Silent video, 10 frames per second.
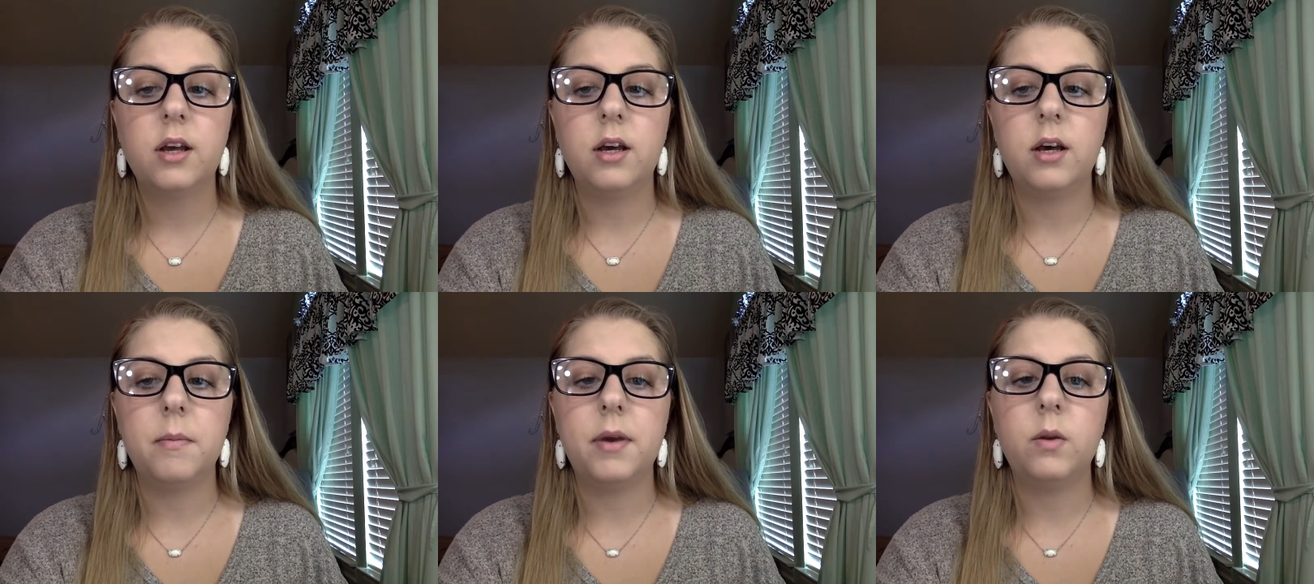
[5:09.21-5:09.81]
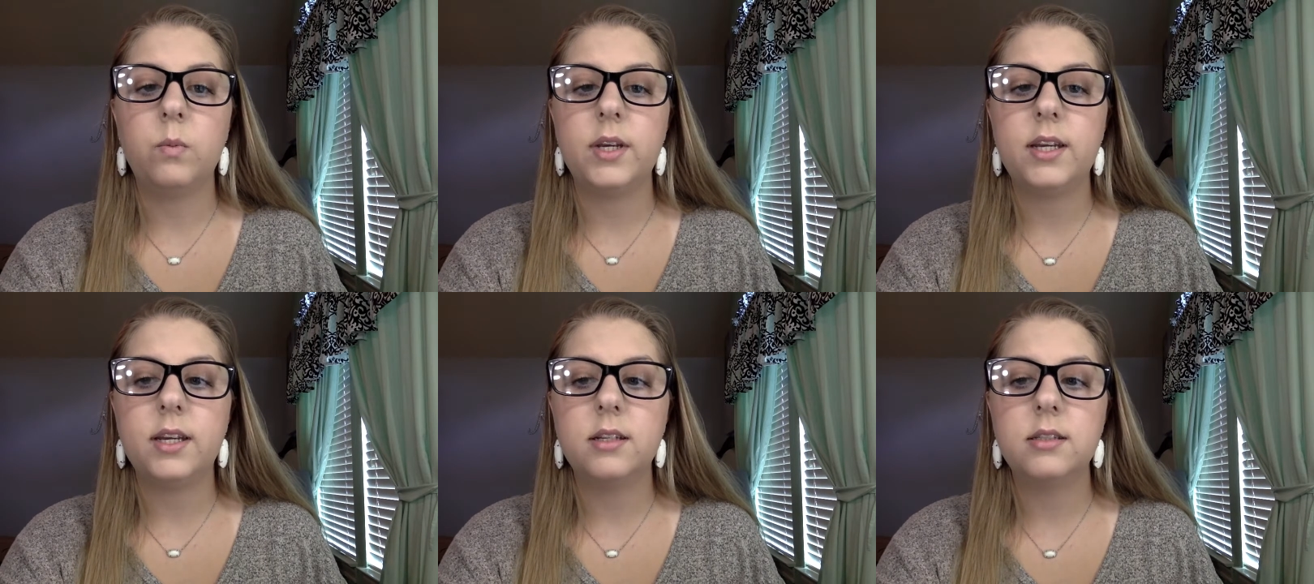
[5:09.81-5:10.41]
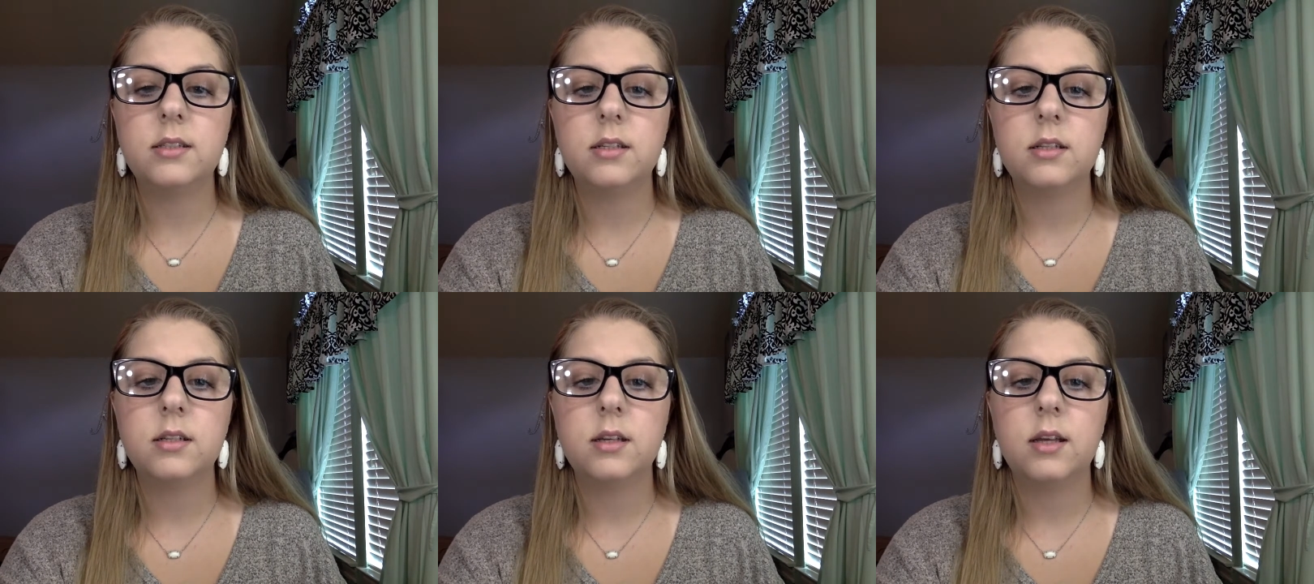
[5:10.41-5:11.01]
and weakened
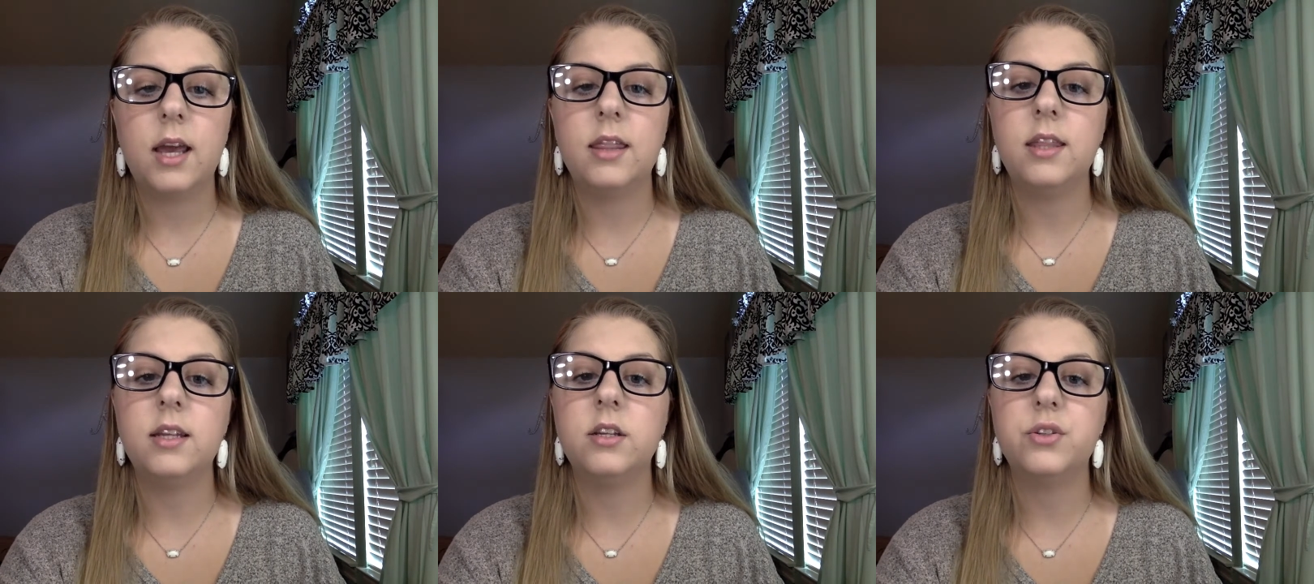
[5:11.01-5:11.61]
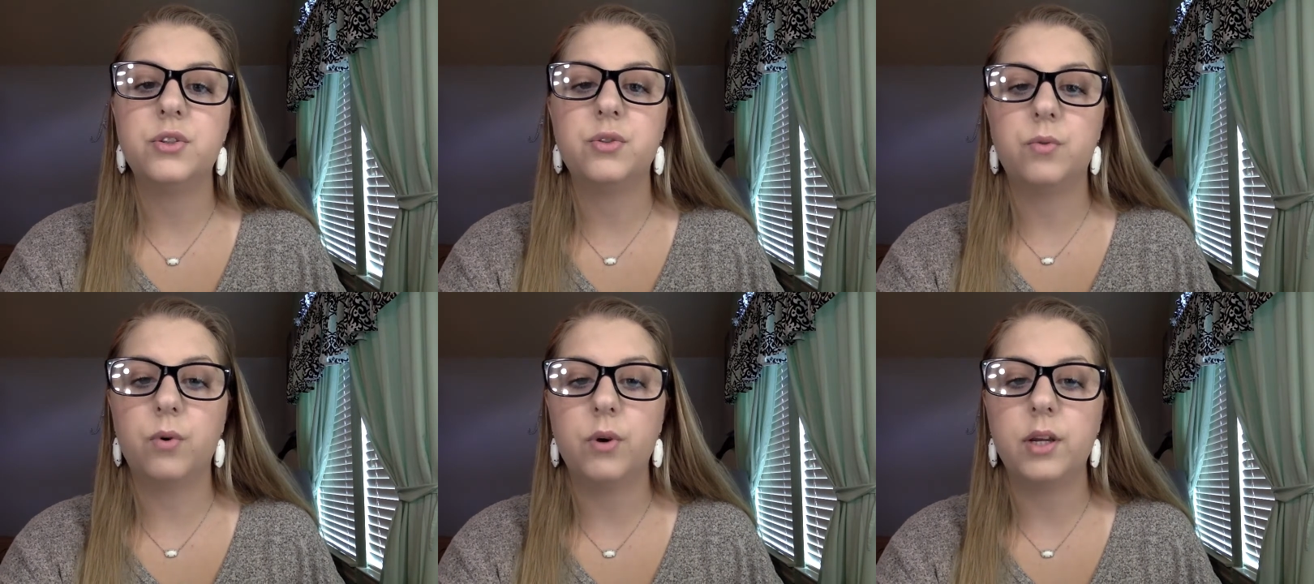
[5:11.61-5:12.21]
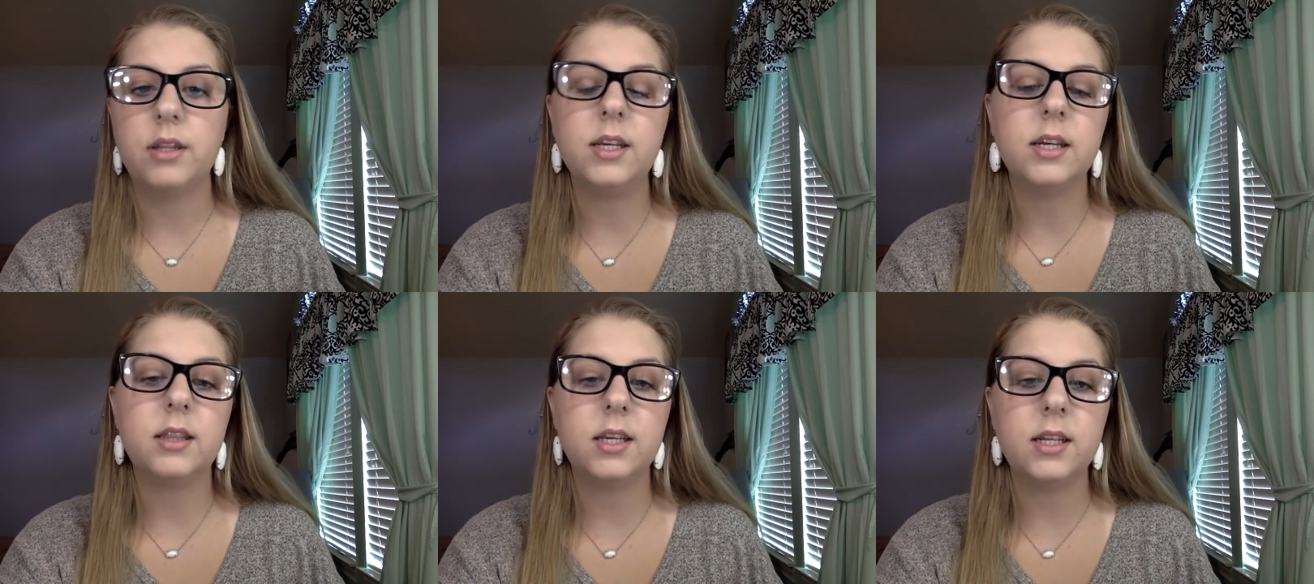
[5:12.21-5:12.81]
and then destroyed the
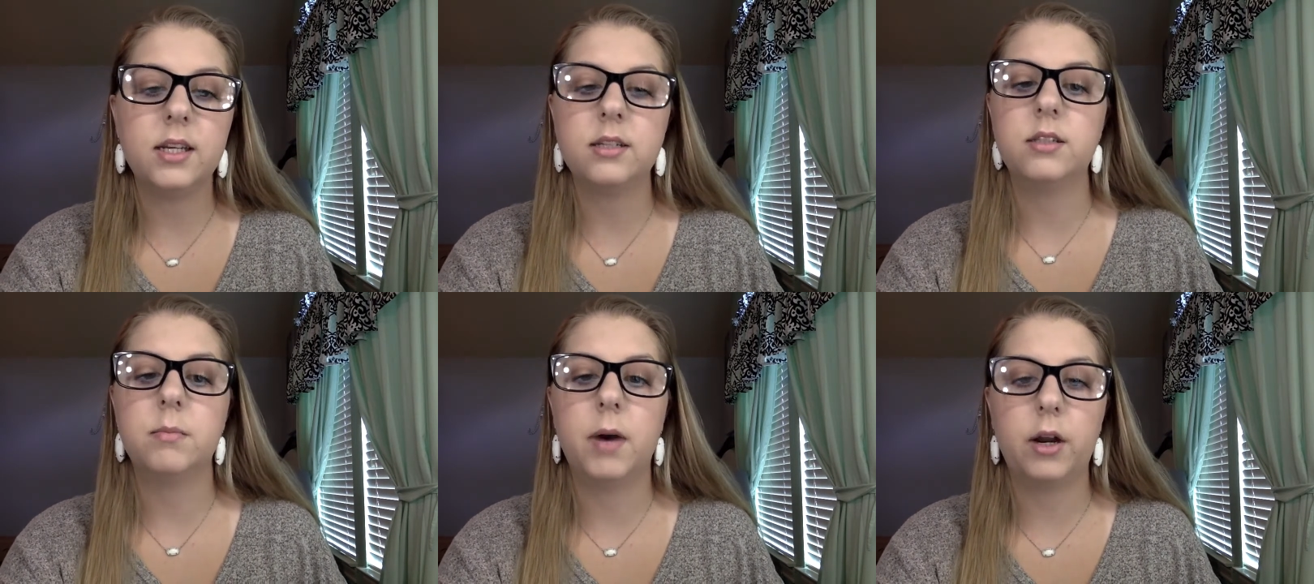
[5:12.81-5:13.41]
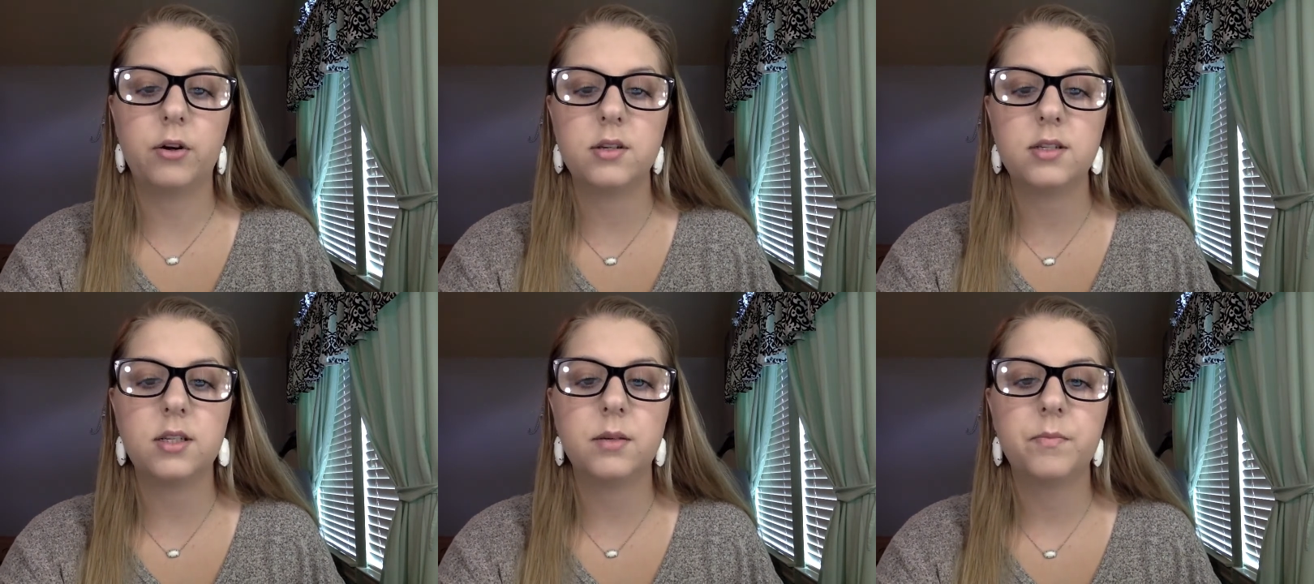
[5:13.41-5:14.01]
Athenian democracy.